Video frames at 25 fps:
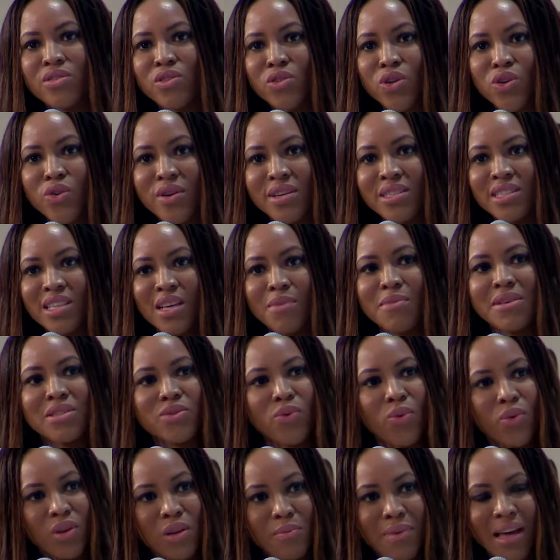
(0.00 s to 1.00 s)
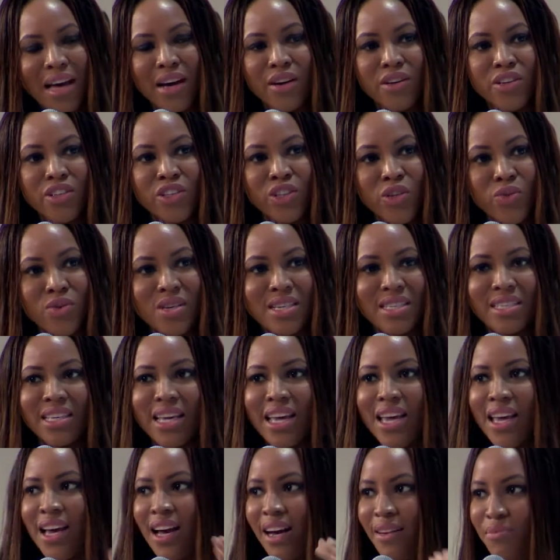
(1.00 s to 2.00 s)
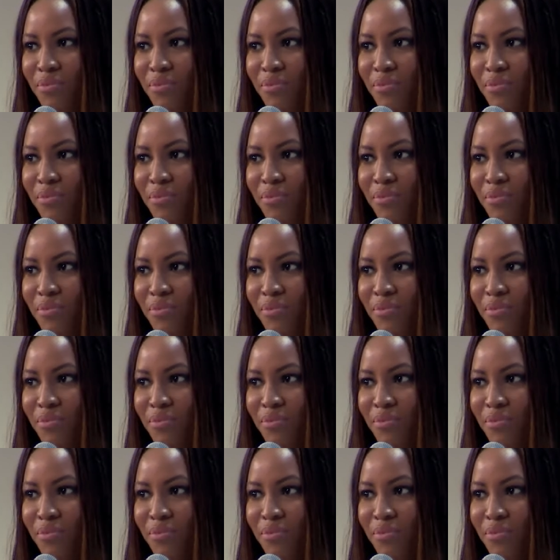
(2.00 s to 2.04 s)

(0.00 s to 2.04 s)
tourism is all about unity.